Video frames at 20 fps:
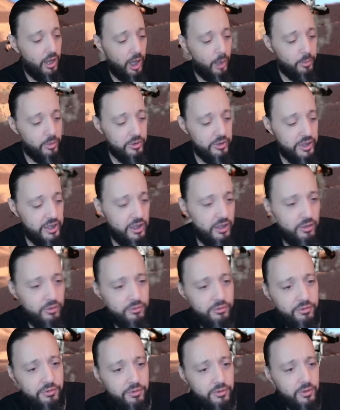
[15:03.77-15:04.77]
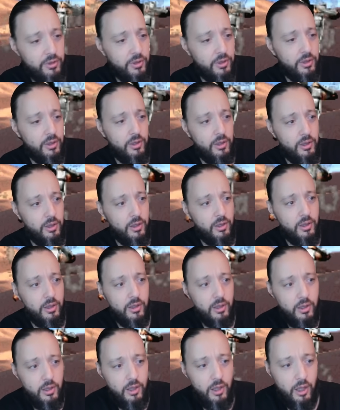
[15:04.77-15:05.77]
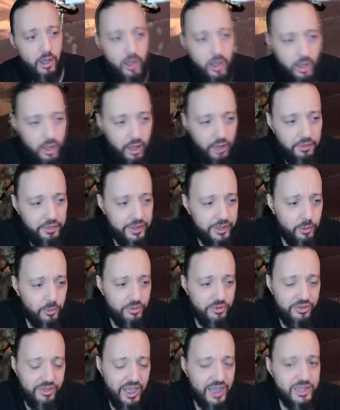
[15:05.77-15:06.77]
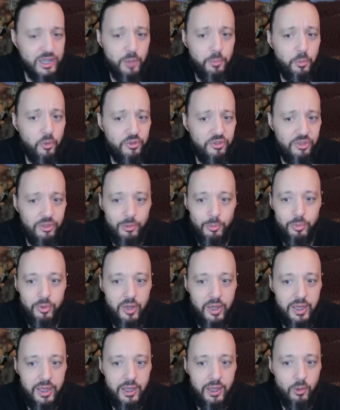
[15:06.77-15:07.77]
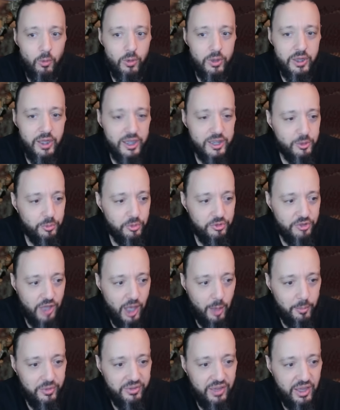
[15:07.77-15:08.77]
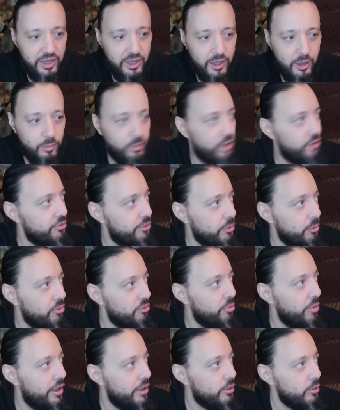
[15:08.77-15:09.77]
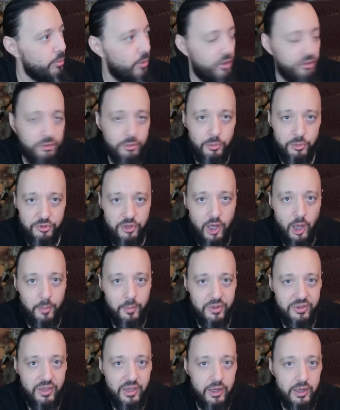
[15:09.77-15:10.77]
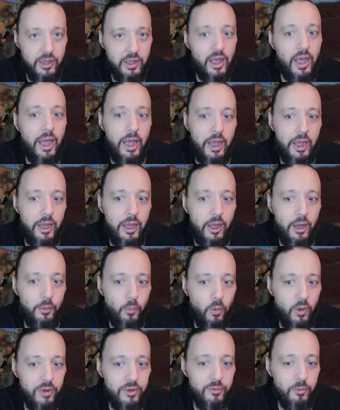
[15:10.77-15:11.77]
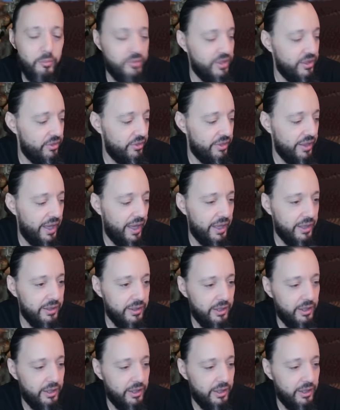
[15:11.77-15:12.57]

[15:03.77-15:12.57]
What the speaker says: believe, I think it was Ketchup was either playing or Ketchup was commentating, and Mustard was playing or Mustard was commentating, and one of them did that,